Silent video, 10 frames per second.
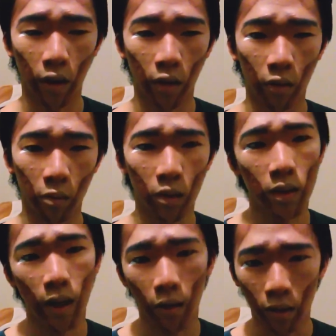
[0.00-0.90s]
And we'll
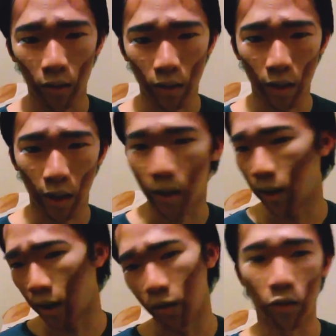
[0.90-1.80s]
see how it looks in the end,
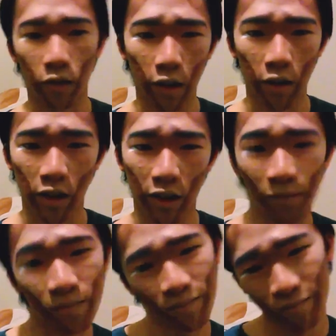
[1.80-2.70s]
and I'll do the other side.